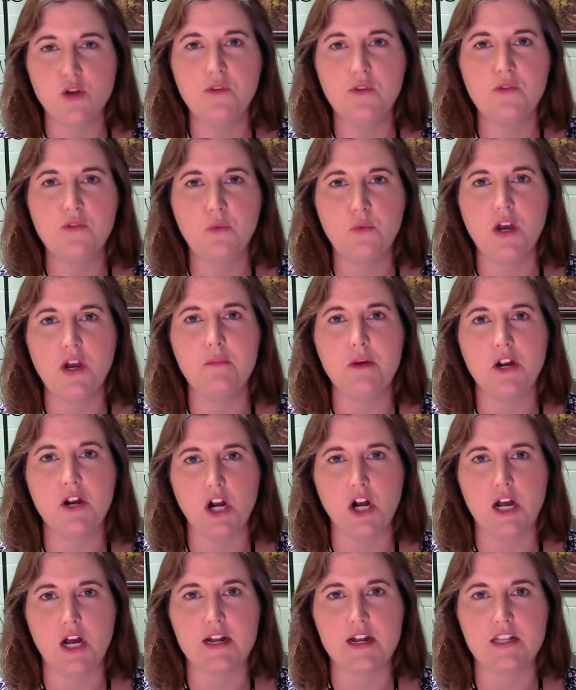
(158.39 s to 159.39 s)
overwhelm our
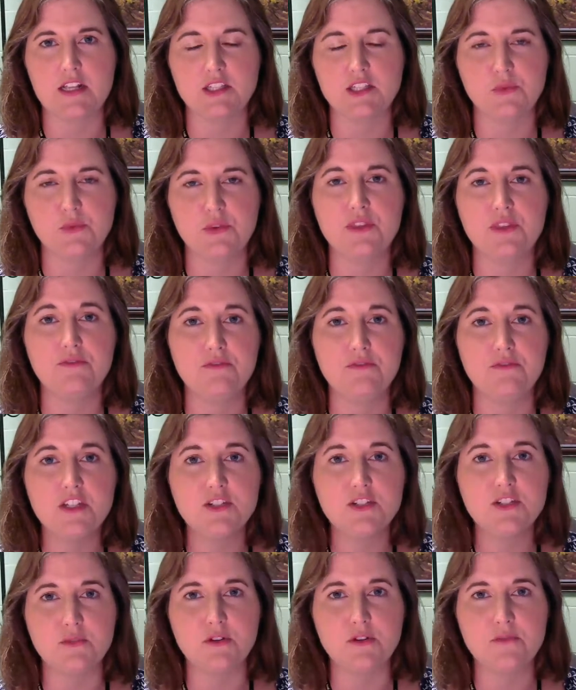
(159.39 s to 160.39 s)
audience with the
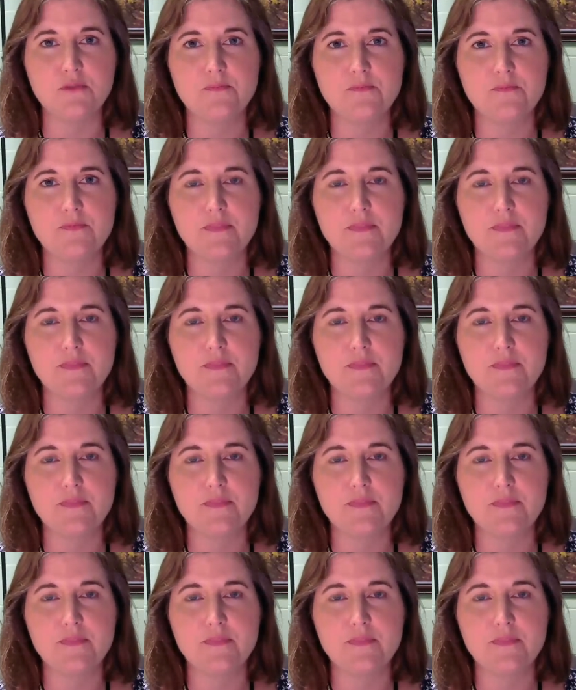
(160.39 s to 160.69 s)
visual.